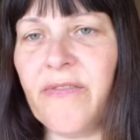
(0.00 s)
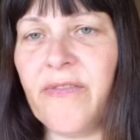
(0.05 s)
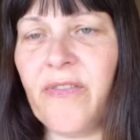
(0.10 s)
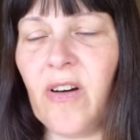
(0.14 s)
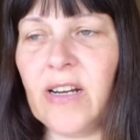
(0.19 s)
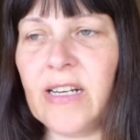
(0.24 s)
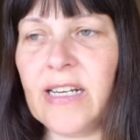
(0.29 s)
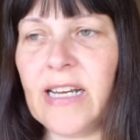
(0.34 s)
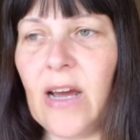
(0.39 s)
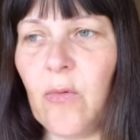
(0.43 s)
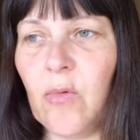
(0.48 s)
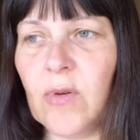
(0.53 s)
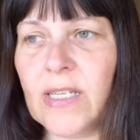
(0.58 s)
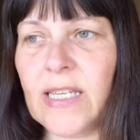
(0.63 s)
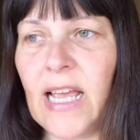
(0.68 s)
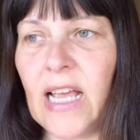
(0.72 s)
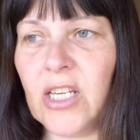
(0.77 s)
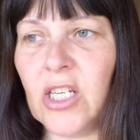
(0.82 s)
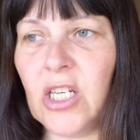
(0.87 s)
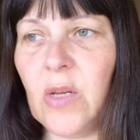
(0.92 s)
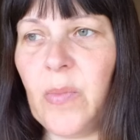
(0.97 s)
and find out what's
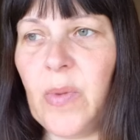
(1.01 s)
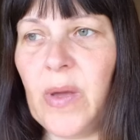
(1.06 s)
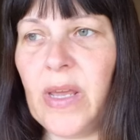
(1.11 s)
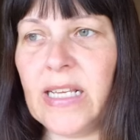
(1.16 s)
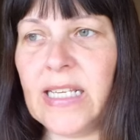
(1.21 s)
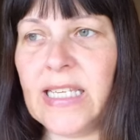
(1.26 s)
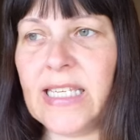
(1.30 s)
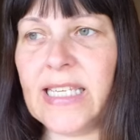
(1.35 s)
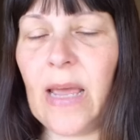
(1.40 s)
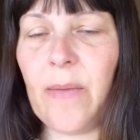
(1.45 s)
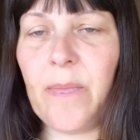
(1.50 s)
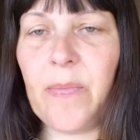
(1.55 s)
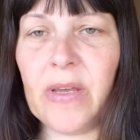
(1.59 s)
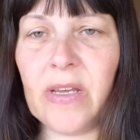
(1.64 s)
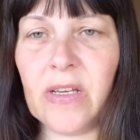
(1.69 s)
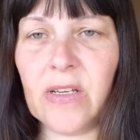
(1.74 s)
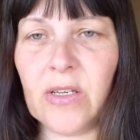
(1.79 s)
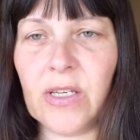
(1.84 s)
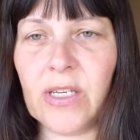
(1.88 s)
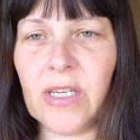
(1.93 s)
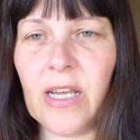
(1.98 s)
actually being said
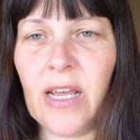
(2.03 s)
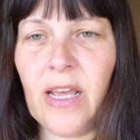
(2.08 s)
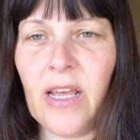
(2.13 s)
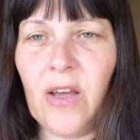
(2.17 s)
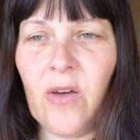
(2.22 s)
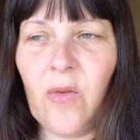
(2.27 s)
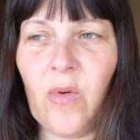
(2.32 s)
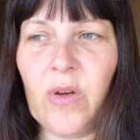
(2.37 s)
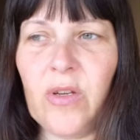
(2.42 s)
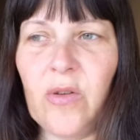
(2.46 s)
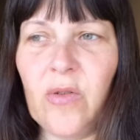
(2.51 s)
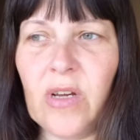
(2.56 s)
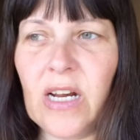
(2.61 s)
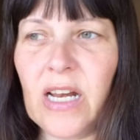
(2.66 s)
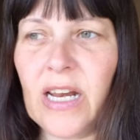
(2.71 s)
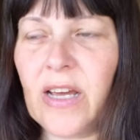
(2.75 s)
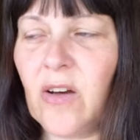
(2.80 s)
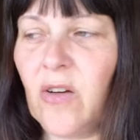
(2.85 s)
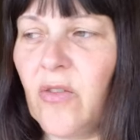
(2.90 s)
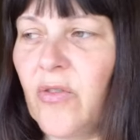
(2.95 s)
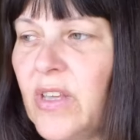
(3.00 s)
because when you
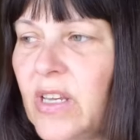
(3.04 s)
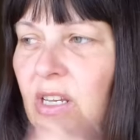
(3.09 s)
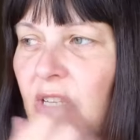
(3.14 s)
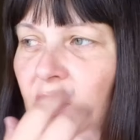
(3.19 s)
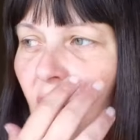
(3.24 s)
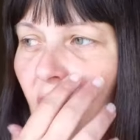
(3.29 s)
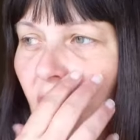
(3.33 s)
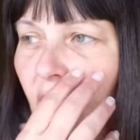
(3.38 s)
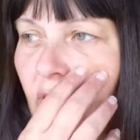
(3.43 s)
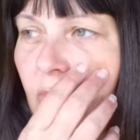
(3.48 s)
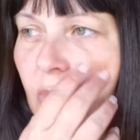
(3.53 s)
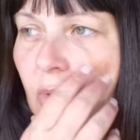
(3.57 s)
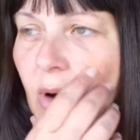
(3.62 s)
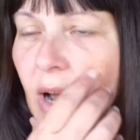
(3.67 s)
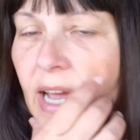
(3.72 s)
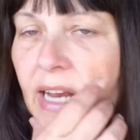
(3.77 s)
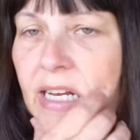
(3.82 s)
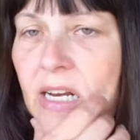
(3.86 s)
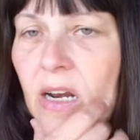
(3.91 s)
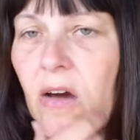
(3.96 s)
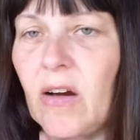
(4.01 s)
click on these horrible
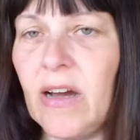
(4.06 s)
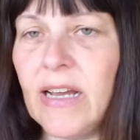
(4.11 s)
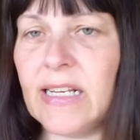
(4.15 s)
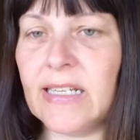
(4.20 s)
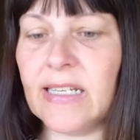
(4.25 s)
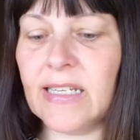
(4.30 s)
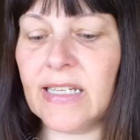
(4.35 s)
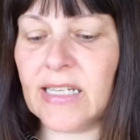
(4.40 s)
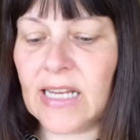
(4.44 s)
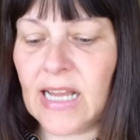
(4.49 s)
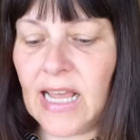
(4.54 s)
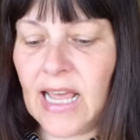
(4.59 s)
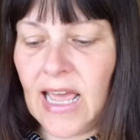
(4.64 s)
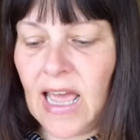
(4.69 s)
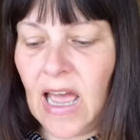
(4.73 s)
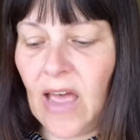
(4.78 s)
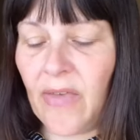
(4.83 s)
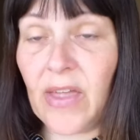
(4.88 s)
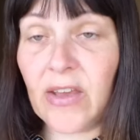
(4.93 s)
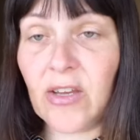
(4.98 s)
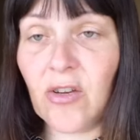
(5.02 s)
headlines
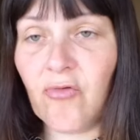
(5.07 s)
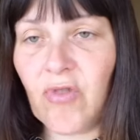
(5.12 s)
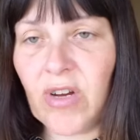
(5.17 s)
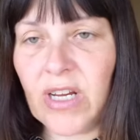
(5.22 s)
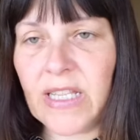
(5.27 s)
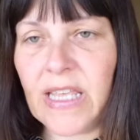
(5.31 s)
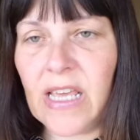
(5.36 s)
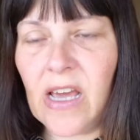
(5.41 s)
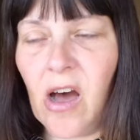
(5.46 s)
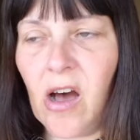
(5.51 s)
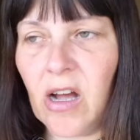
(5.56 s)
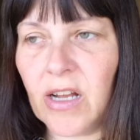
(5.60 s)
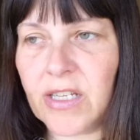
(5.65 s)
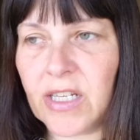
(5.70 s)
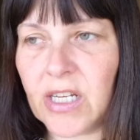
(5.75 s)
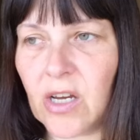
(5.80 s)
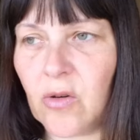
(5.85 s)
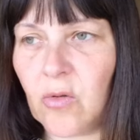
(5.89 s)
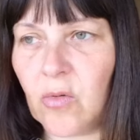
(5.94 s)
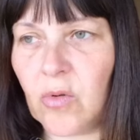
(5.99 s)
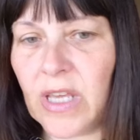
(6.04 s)
and then you read the
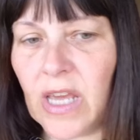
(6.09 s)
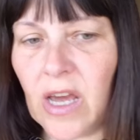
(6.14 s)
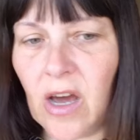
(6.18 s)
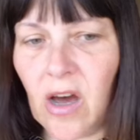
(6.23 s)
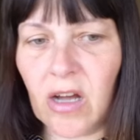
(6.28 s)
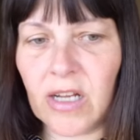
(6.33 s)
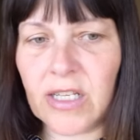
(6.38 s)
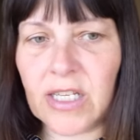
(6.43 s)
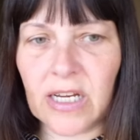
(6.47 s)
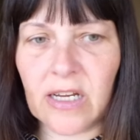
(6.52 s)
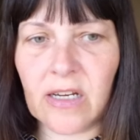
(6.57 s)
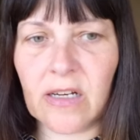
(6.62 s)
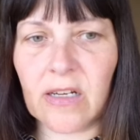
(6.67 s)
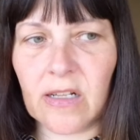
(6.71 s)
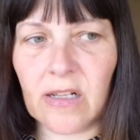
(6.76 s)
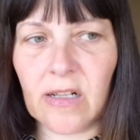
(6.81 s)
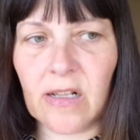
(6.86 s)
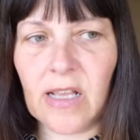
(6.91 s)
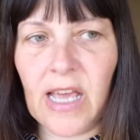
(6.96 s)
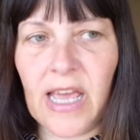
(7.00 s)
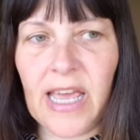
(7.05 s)
article the
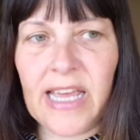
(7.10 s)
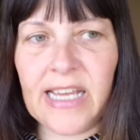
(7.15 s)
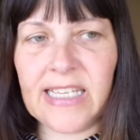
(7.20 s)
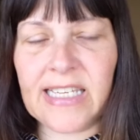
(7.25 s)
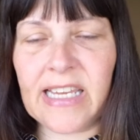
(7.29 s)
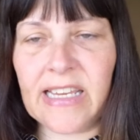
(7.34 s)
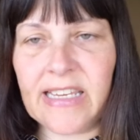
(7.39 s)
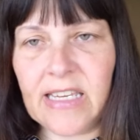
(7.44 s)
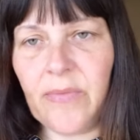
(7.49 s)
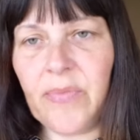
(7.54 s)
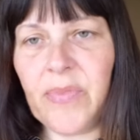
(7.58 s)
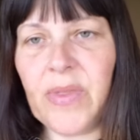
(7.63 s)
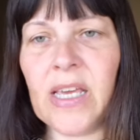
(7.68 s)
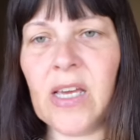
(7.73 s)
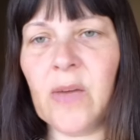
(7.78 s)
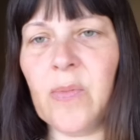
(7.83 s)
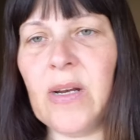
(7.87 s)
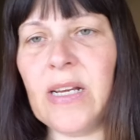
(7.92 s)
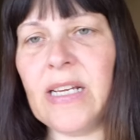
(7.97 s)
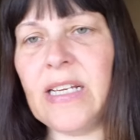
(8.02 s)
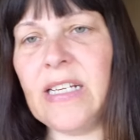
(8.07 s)
article says something
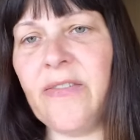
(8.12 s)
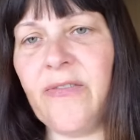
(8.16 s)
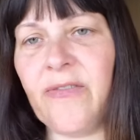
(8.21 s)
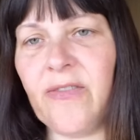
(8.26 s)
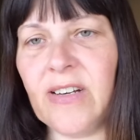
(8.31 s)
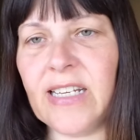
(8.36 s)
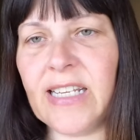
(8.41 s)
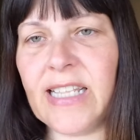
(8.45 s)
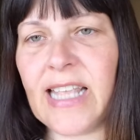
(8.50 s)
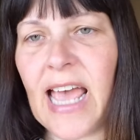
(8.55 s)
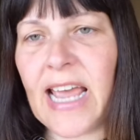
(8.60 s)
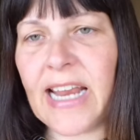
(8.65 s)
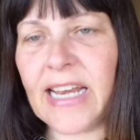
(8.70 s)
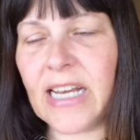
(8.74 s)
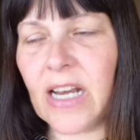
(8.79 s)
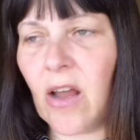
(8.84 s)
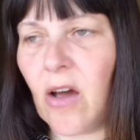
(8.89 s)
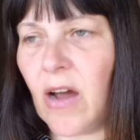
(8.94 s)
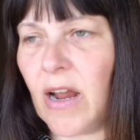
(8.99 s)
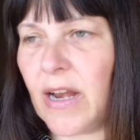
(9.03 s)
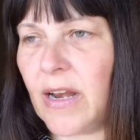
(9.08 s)
completely different to the
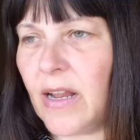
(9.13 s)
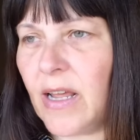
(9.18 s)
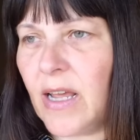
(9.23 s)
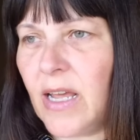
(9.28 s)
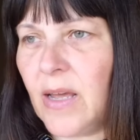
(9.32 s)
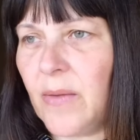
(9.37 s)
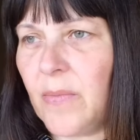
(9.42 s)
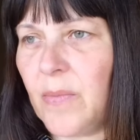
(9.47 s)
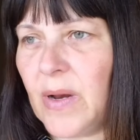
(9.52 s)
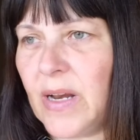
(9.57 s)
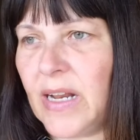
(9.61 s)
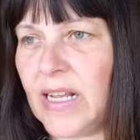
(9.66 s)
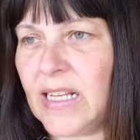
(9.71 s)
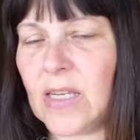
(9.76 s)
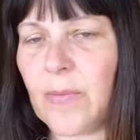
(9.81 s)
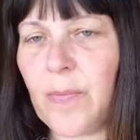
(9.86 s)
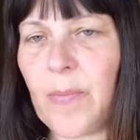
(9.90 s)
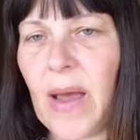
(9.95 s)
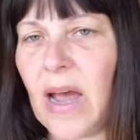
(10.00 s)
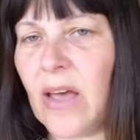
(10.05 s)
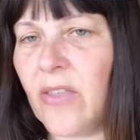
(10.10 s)
headline but it's
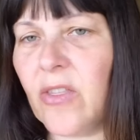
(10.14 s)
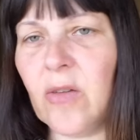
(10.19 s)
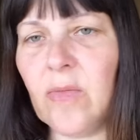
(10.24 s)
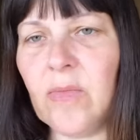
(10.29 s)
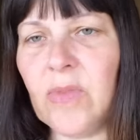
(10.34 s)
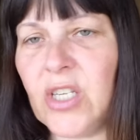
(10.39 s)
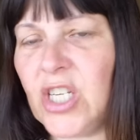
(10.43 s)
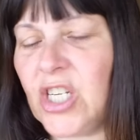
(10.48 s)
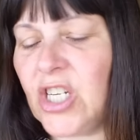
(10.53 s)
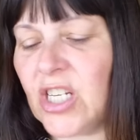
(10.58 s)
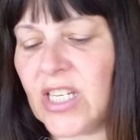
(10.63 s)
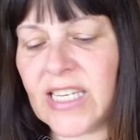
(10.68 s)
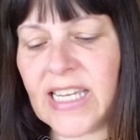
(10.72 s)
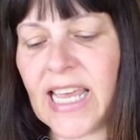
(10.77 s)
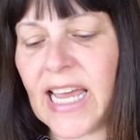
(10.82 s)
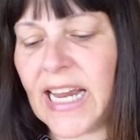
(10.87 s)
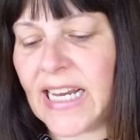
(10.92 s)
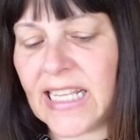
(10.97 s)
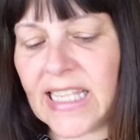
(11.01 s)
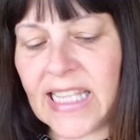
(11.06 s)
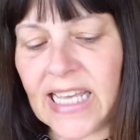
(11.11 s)
about them just
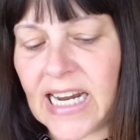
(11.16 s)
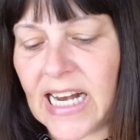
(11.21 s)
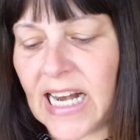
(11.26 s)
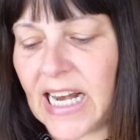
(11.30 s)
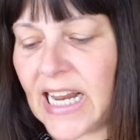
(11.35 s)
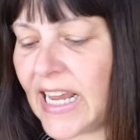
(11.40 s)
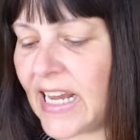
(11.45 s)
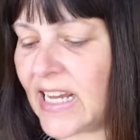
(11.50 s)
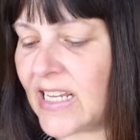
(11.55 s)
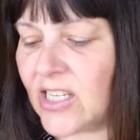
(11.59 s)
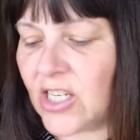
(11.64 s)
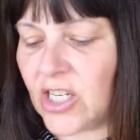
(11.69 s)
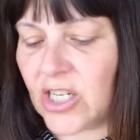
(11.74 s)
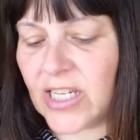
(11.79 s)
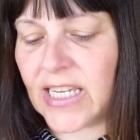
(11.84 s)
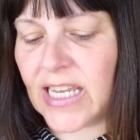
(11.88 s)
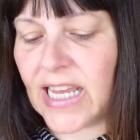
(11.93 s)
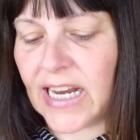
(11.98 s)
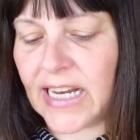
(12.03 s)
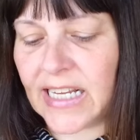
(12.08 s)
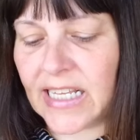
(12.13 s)
getting the clicks,
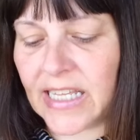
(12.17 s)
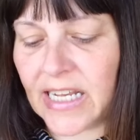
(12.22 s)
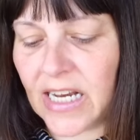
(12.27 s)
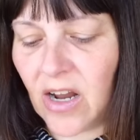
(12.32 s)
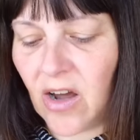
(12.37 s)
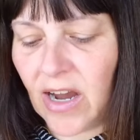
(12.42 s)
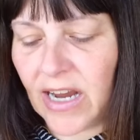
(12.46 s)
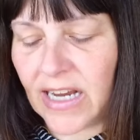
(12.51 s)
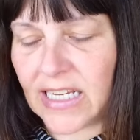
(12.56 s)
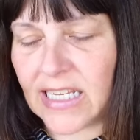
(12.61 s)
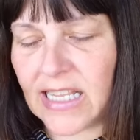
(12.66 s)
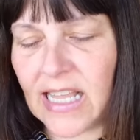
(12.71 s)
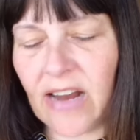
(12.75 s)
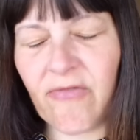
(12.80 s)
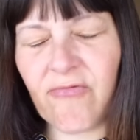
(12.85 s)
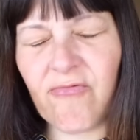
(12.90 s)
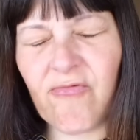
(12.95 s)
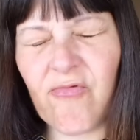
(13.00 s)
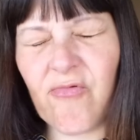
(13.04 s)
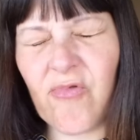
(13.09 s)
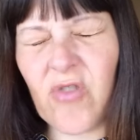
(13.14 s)
just getting the likes, and that
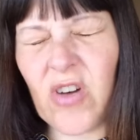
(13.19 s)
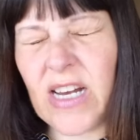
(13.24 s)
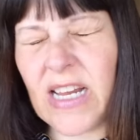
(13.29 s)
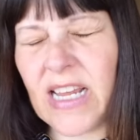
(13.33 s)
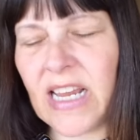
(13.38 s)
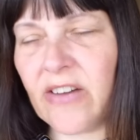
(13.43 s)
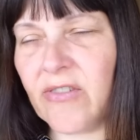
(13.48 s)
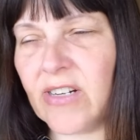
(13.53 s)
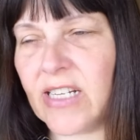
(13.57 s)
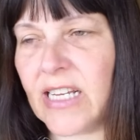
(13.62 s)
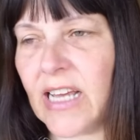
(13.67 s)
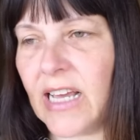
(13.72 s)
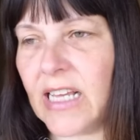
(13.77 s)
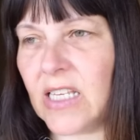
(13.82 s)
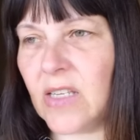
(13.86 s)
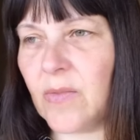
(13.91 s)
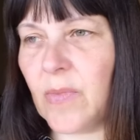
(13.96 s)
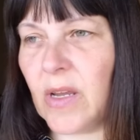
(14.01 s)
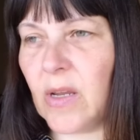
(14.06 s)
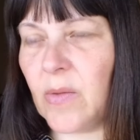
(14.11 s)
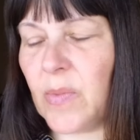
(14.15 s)
really
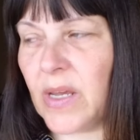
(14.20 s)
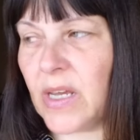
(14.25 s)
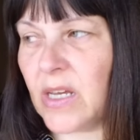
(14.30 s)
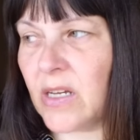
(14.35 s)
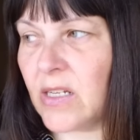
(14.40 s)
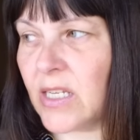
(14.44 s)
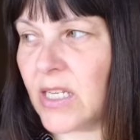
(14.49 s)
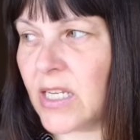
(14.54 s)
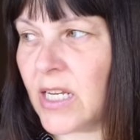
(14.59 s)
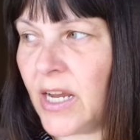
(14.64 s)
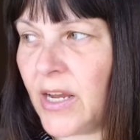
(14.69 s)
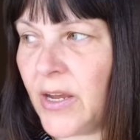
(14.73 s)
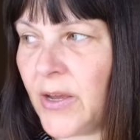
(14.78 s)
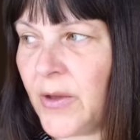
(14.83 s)
irritates me because